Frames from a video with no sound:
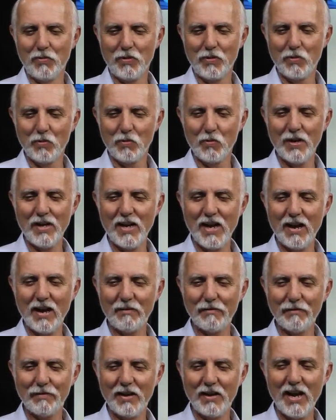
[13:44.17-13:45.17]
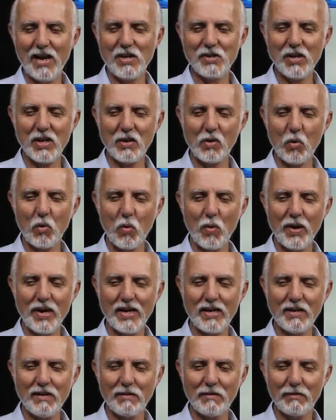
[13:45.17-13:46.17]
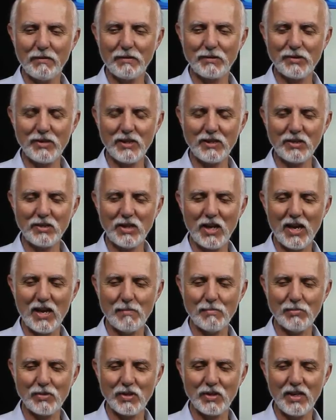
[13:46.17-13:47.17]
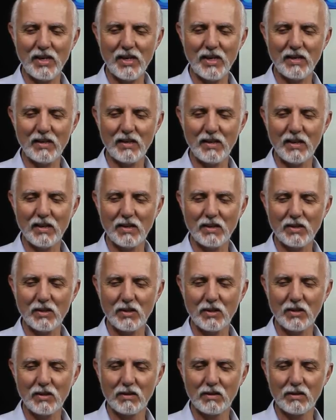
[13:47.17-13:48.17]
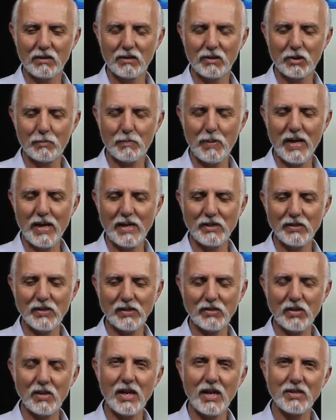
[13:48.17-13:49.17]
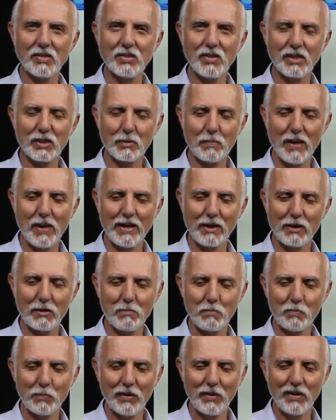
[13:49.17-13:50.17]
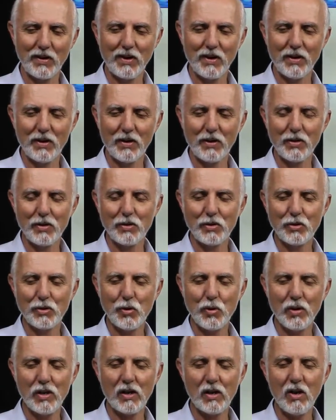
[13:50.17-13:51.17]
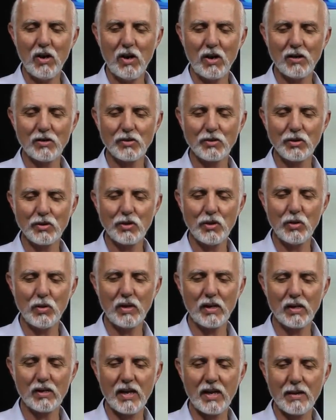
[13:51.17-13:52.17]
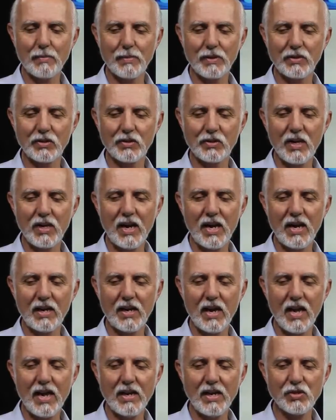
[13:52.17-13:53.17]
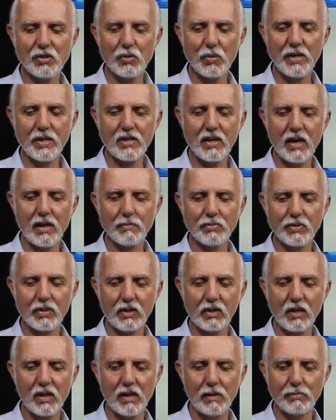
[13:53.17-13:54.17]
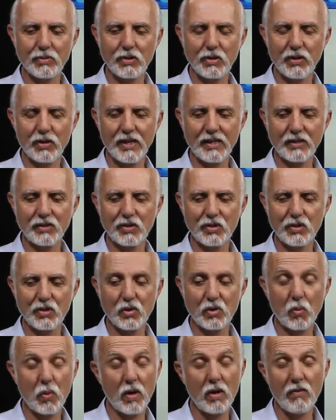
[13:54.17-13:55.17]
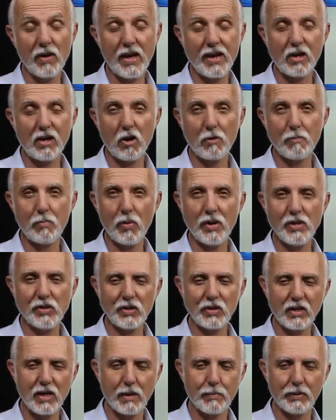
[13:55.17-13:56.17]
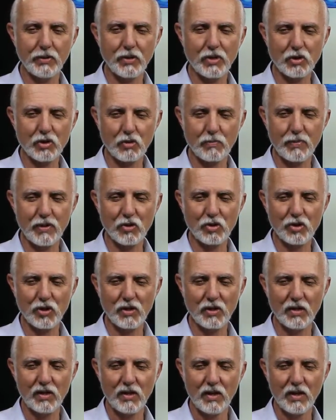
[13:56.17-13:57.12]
We have ace, king, queen 6 times in spades. That's a nice 6-bagger. 2 little hearts, 2 little diamonds, and ace 3 times in clubs. So that's 12 high card points, a couple distribution.